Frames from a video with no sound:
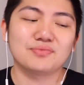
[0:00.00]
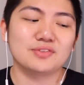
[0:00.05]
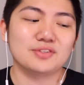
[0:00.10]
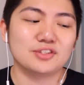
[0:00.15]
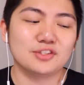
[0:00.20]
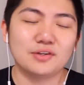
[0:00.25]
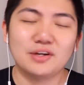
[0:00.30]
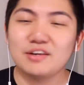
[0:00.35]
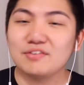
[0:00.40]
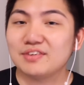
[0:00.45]

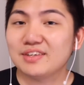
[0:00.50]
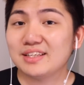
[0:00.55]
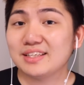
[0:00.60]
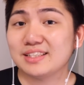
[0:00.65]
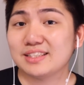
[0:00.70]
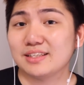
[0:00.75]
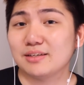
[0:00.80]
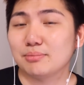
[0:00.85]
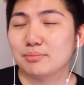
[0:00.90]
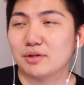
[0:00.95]
So
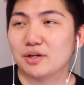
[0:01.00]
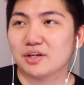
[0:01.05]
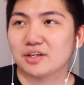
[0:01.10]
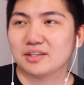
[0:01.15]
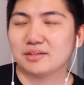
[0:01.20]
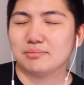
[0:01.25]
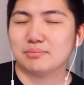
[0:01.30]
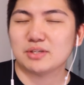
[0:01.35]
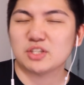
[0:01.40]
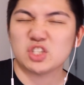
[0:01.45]
everything's in a
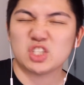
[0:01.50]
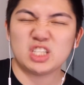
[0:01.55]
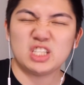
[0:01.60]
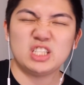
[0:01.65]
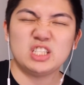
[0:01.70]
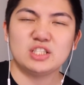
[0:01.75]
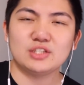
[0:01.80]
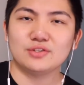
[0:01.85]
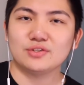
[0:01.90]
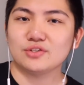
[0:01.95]
block, much
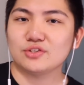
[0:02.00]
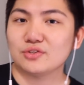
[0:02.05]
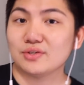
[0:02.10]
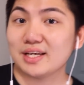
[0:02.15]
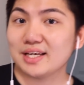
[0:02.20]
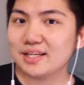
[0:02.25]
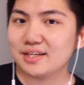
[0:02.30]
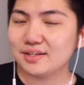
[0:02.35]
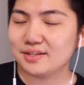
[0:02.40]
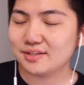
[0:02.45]
easier
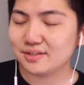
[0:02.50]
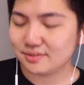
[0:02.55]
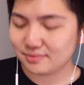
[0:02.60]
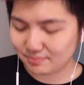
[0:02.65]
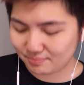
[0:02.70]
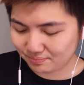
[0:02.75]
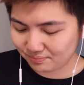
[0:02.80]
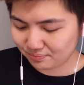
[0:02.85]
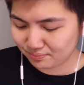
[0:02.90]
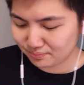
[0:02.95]
to edit
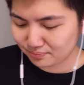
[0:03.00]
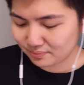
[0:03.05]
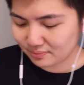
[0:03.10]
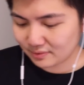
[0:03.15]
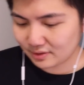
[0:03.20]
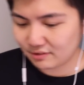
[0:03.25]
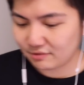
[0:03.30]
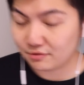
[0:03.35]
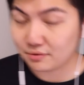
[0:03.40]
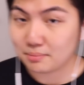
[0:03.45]

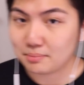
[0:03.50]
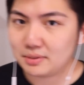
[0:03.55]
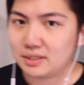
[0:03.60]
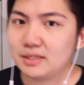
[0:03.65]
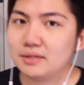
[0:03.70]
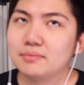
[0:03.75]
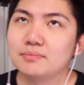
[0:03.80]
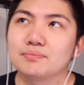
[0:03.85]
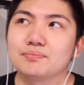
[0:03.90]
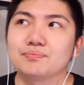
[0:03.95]
for
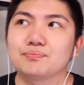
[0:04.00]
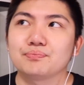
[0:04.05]
me.